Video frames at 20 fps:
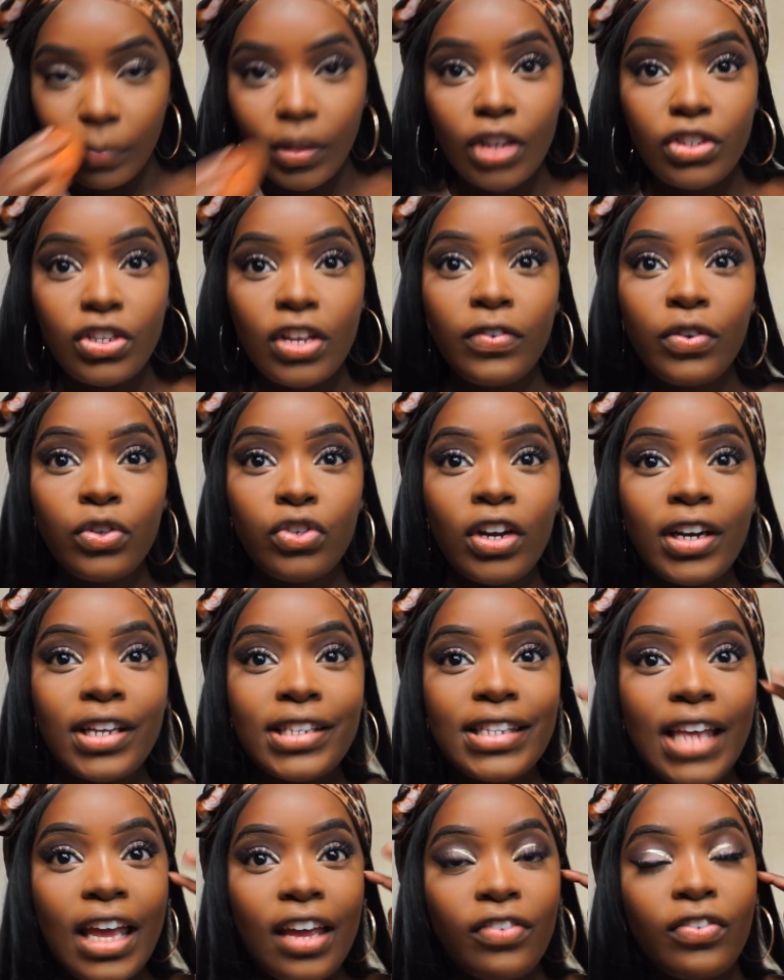So if you're trying to
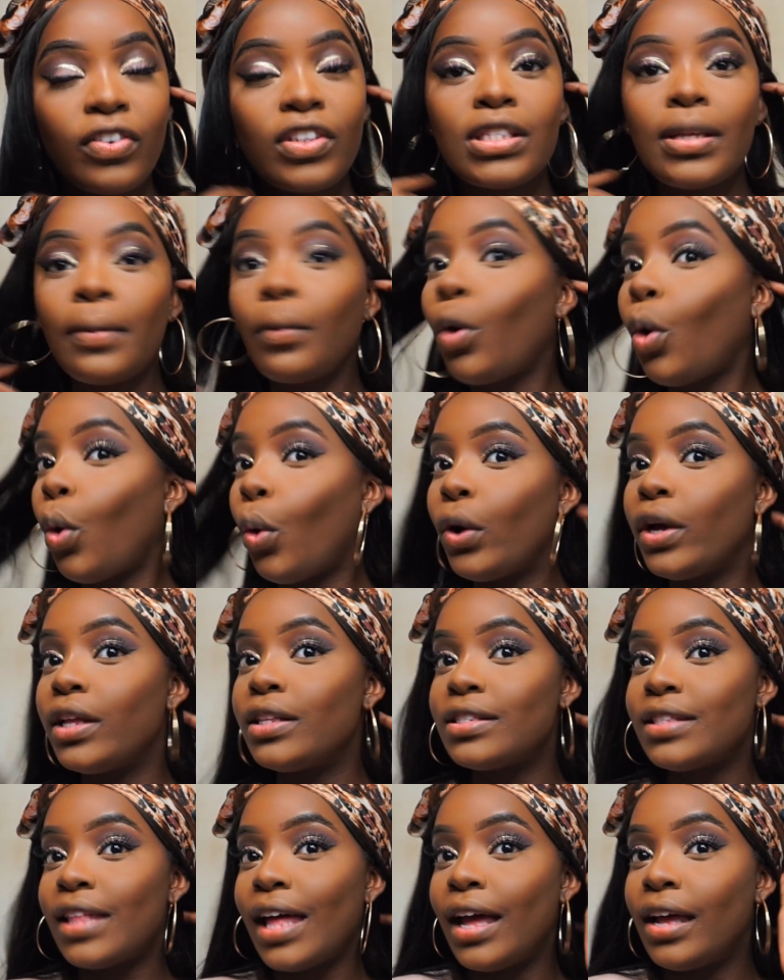save some
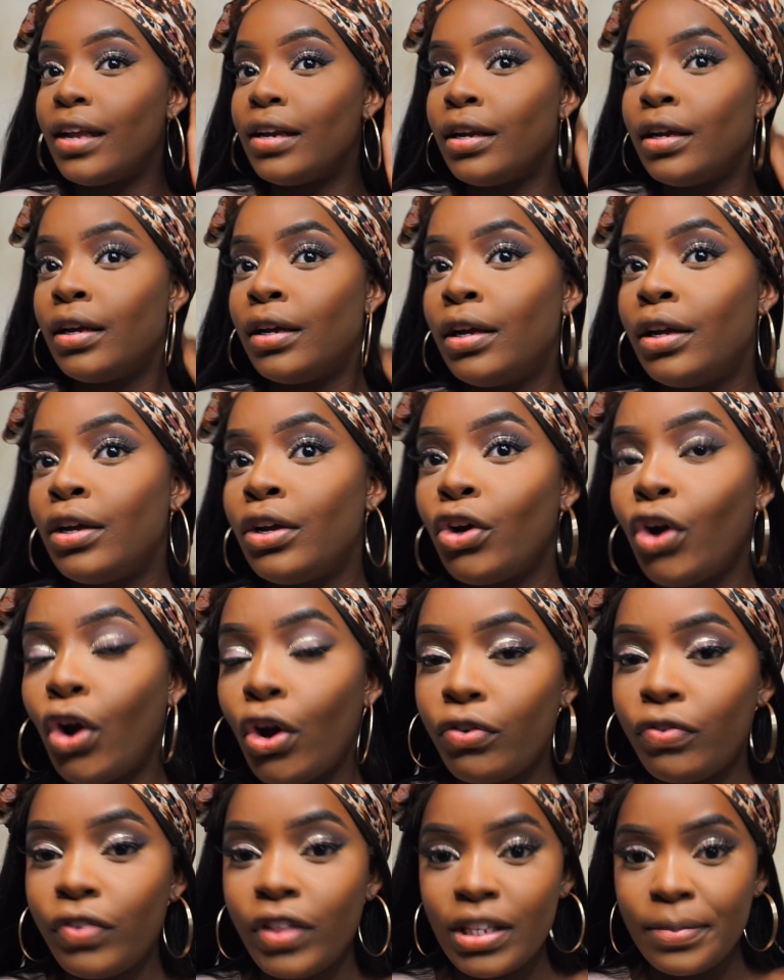coins, then
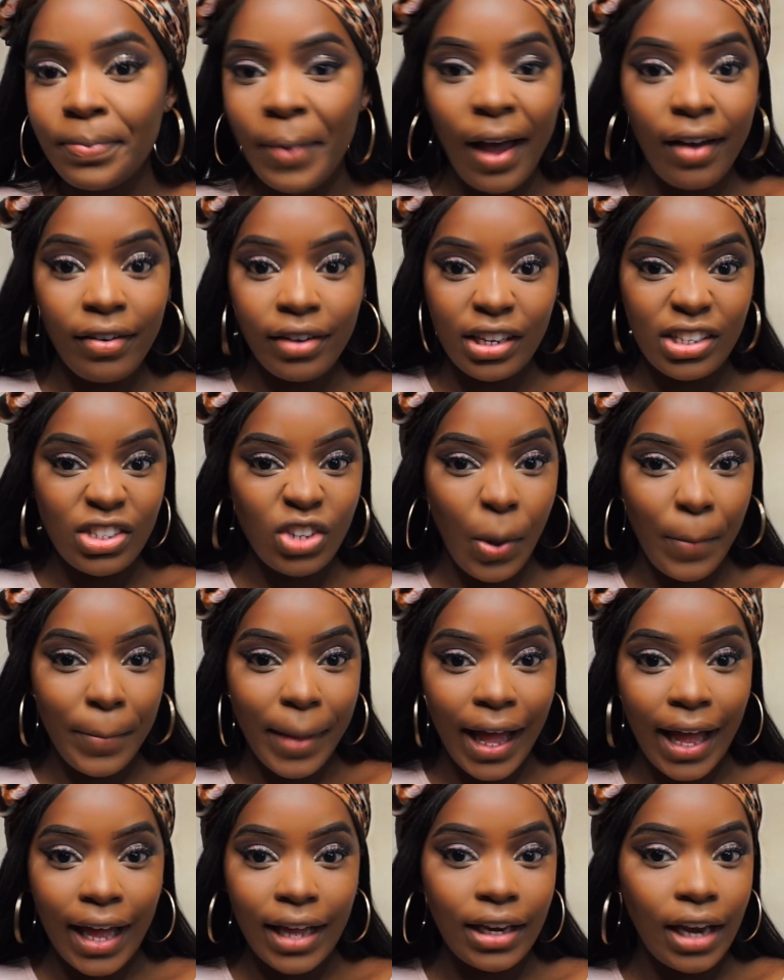go for this powder. It's not
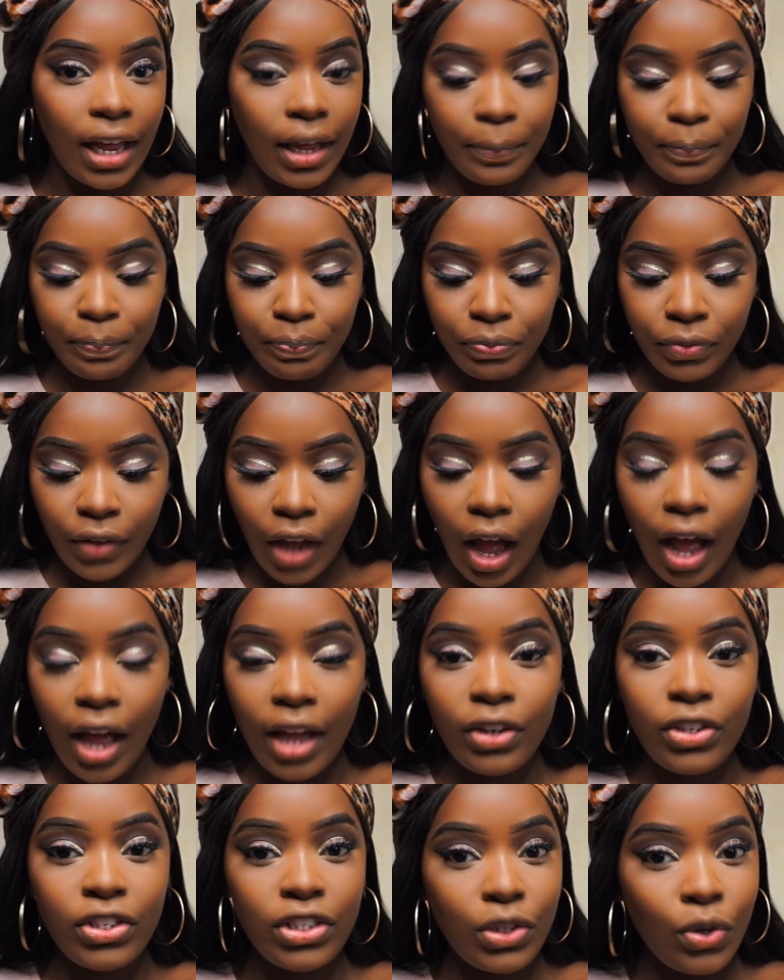bad. Like,
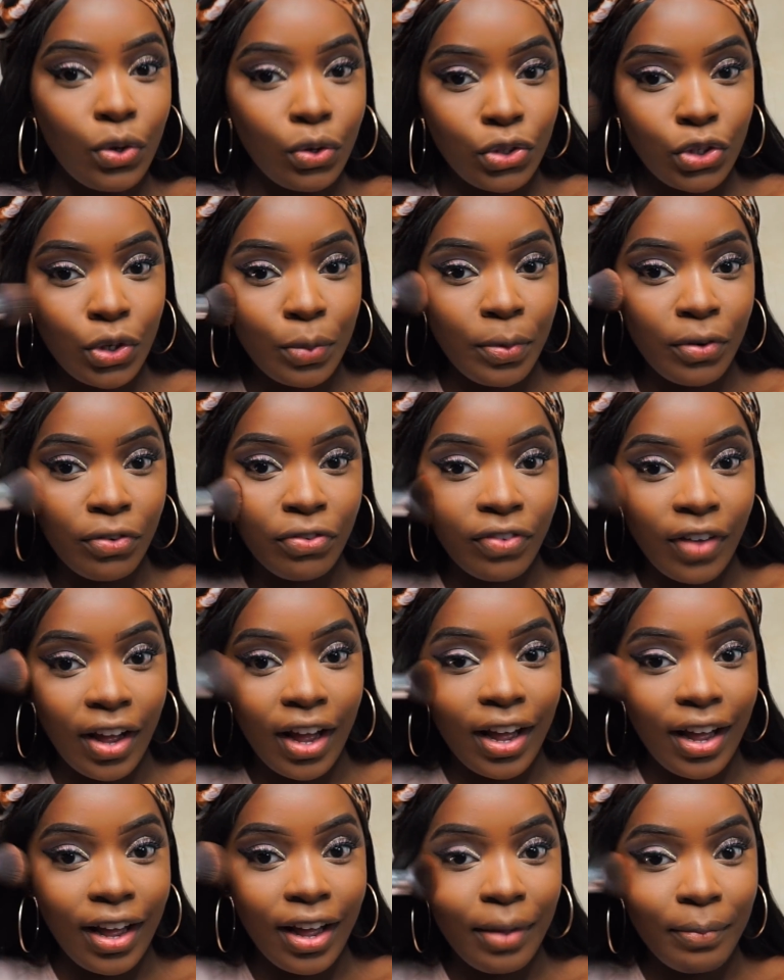I still do
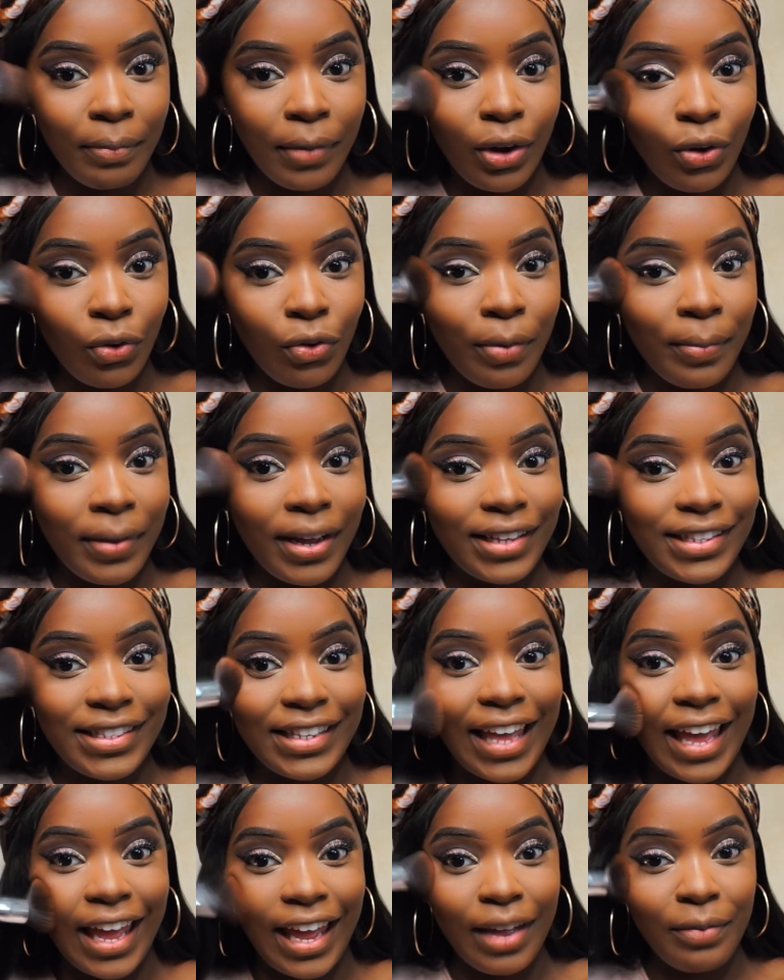prefer my Laura
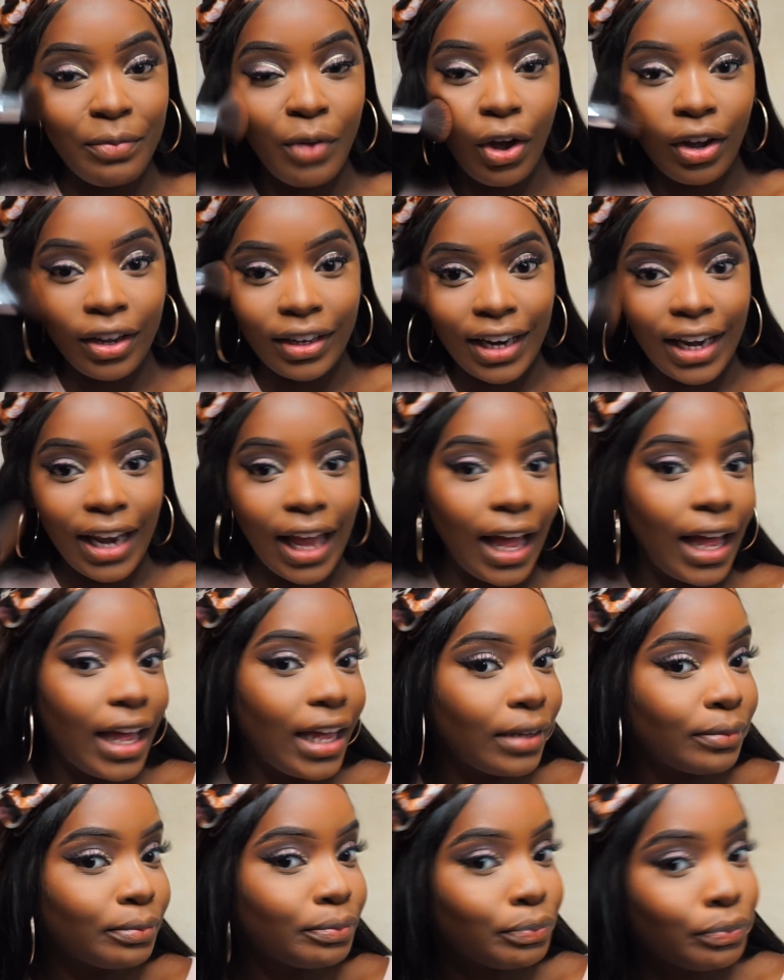Mercier, I'm not gonna
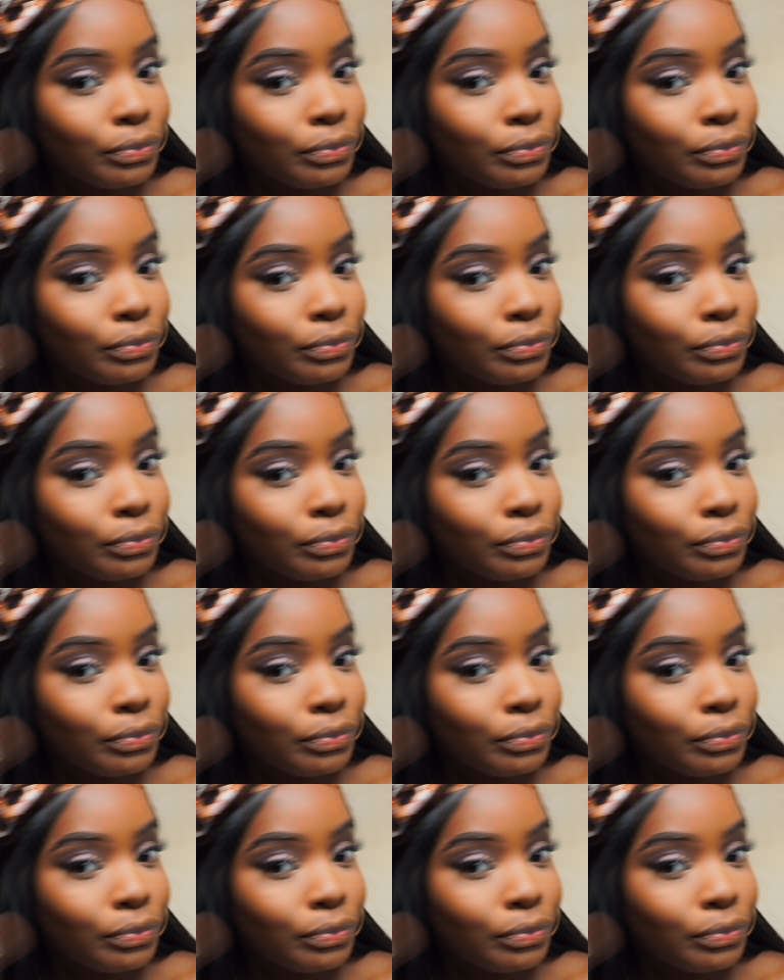lie.